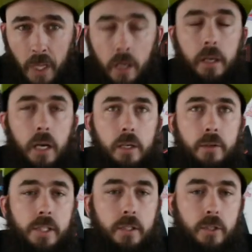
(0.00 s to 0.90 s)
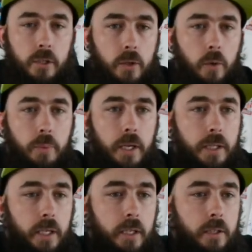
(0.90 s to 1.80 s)
Yeah, Kristen, so you're behind
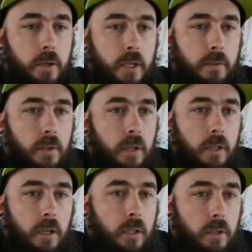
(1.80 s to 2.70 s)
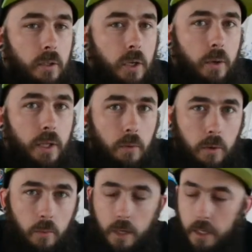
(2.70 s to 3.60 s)
there, so you can have a little go at that
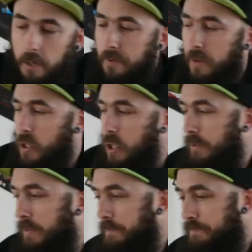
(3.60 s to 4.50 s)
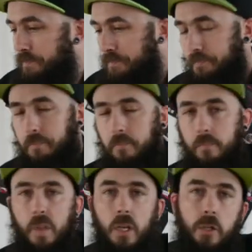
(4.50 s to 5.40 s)
one while I finish off.
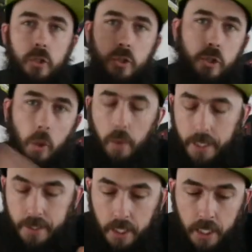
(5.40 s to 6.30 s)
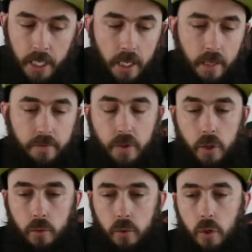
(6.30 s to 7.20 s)
So guys, if
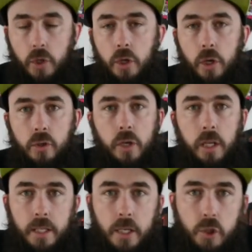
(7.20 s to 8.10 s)
you click that